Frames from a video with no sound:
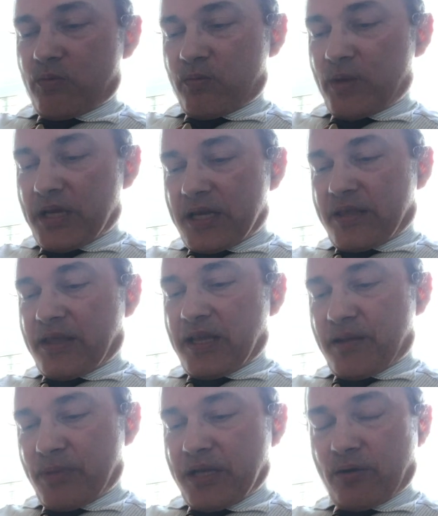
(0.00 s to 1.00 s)

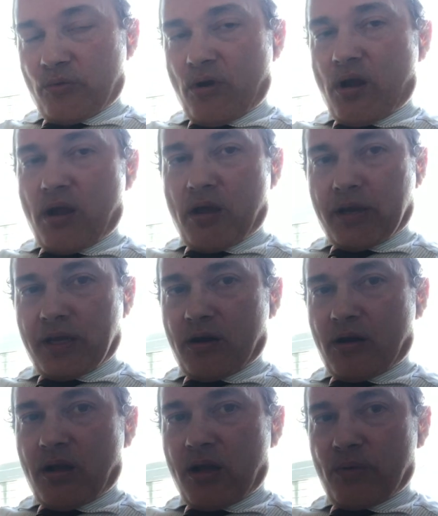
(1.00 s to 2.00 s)
anything being wrong at
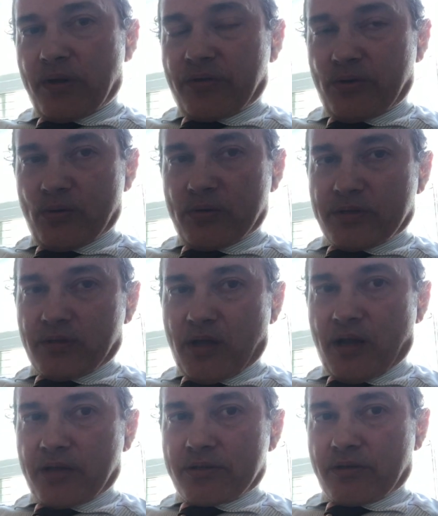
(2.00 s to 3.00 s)
all with Newton's
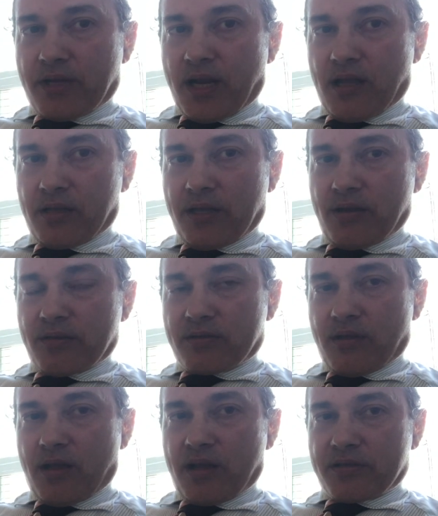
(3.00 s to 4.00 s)
laws or Galileo's
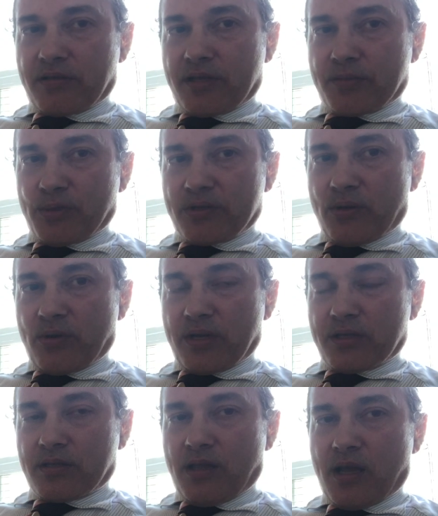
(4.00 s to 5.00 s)
laws or these
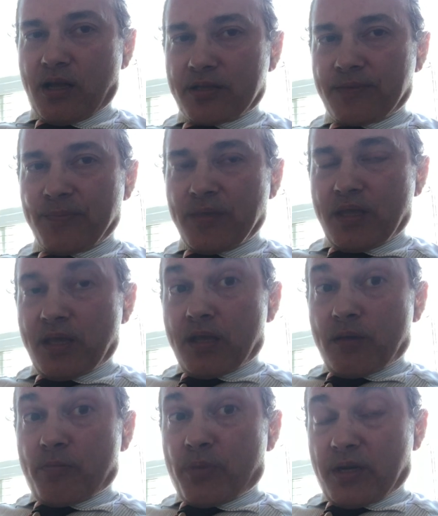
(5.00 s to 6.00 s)
Mertonian laws,
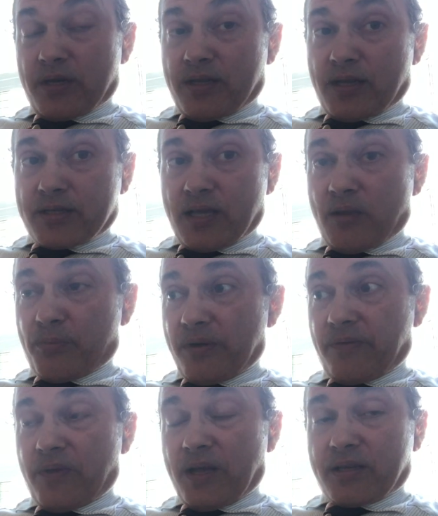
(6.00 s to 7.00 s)
but it does help
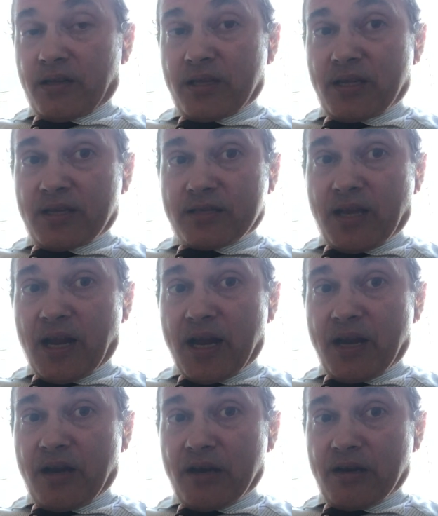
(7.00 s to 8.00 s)
reflect on the
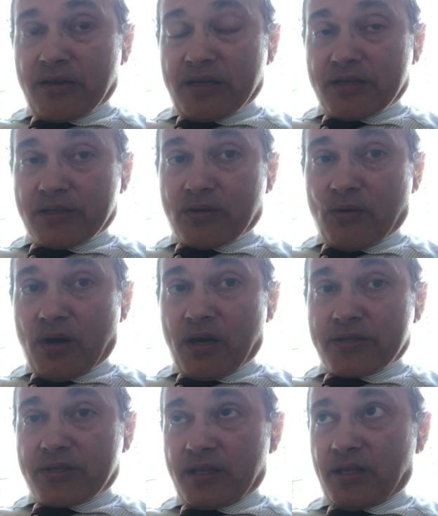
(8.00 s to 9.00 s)
entire
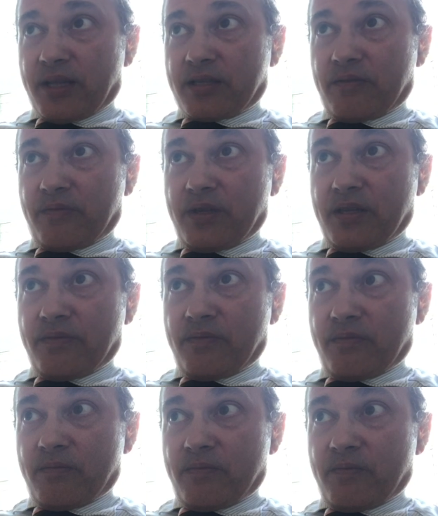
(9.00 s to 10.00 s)
discourse and like the
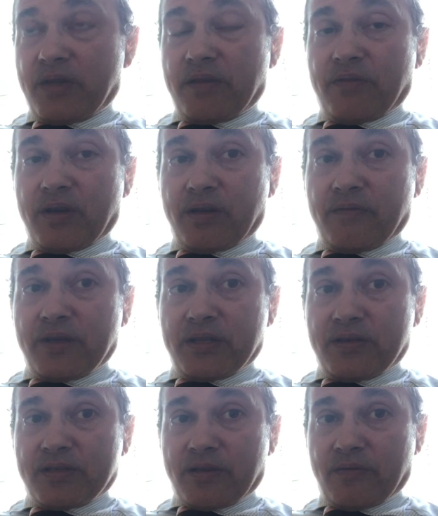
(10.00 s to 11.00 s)
viva
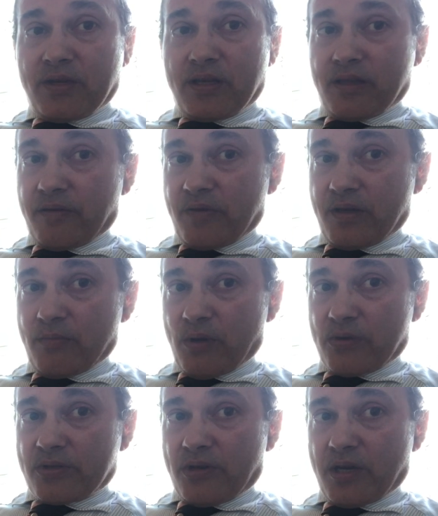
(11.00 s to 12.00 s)
vis-a-vis the V
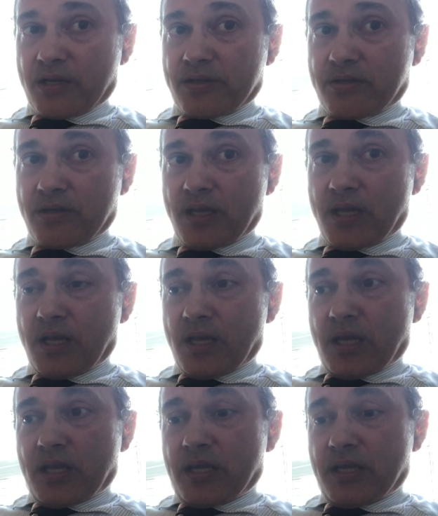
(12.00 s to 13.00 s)
matrix,
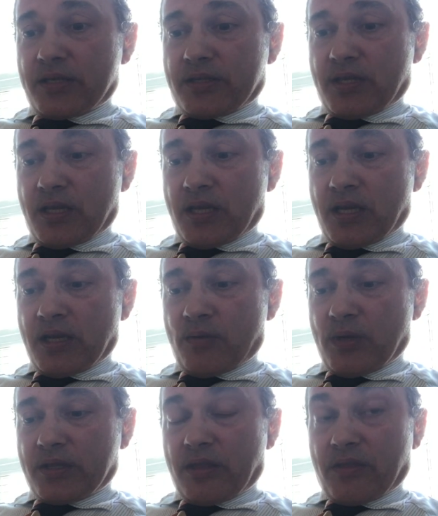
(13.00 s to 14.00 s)
these
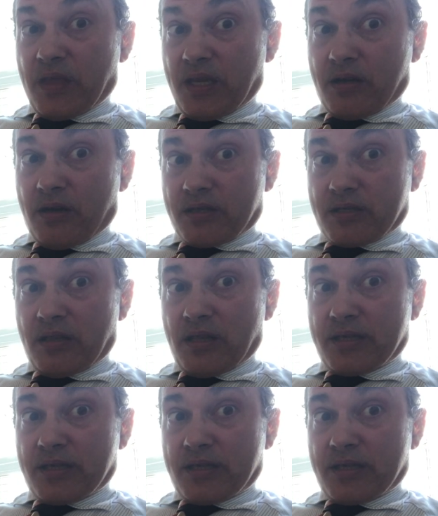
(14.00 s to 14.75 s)
what the thinkers of the